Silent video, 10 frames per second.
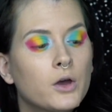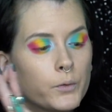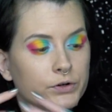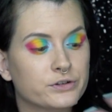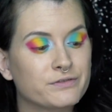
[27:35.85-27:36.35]

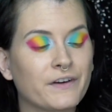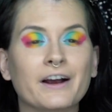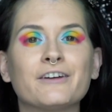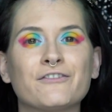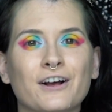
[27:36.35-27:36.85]
which was
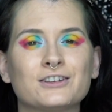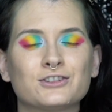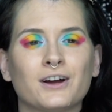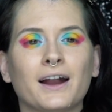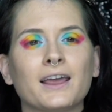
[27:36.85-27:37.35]
very
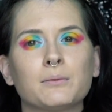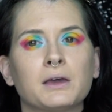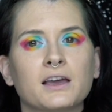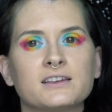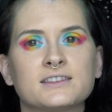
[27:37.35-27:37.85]
frustrating
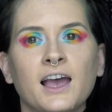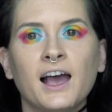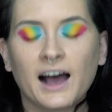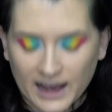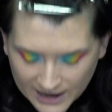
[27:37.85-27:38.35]
because
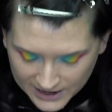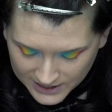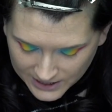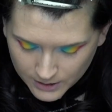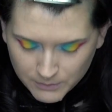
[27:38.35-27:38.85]

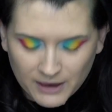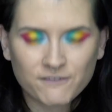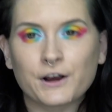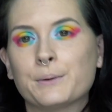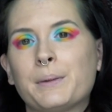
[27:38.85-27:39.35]
I am a
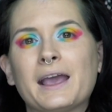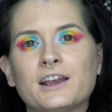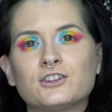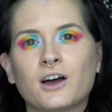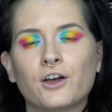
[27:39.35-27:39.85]
very
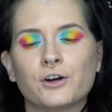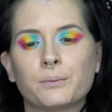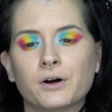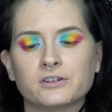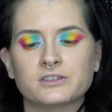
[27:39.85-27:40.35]
pain
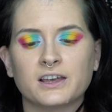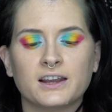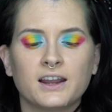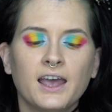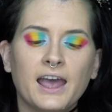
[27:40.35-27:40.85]
tolerant
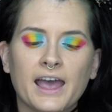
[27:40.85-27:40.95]
person,